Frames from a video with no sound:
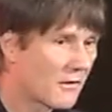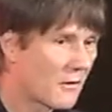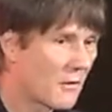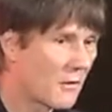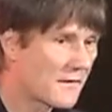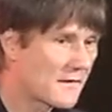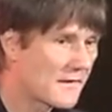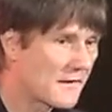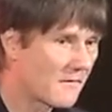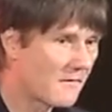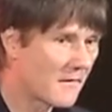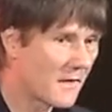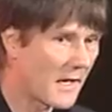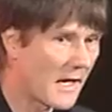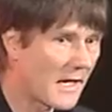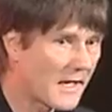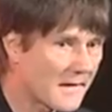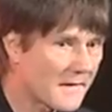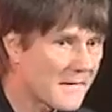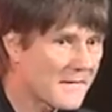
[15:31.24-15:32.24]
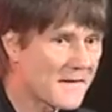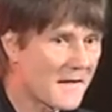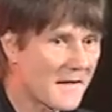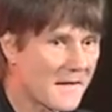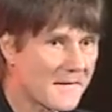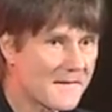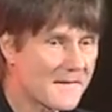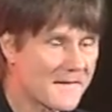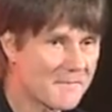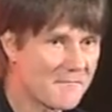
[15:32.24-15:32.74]
Cost of the
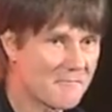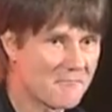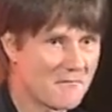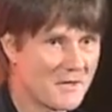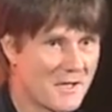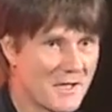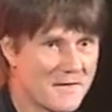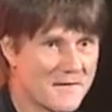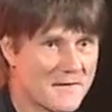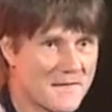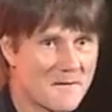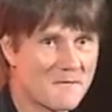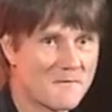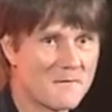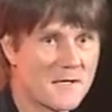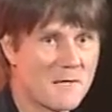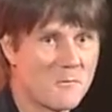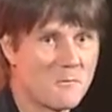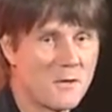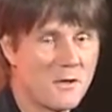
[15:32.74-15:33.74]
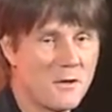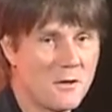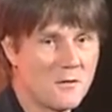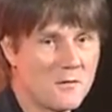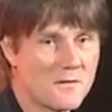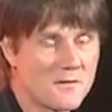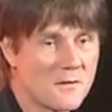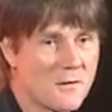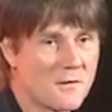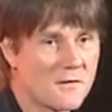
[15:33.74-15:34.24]
handsets, the N70 we
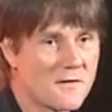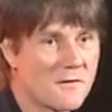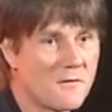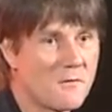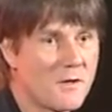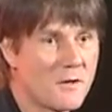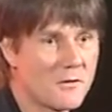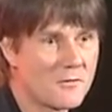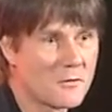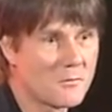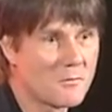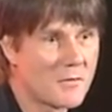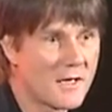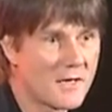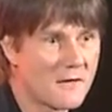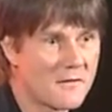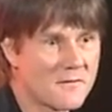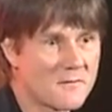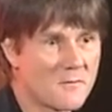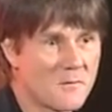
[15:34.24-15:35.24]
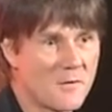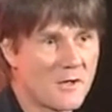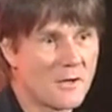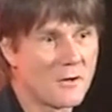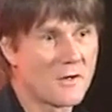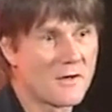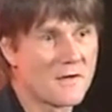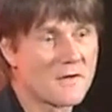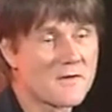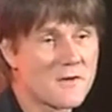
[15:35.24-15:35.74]
used cost £300 when we
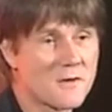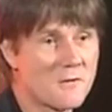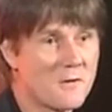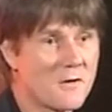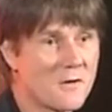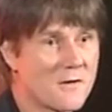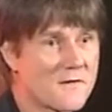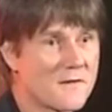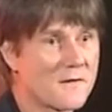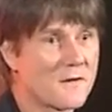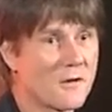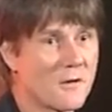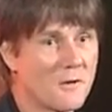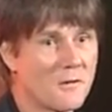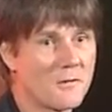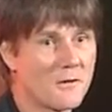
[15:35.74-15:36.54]
got it 2 years ago,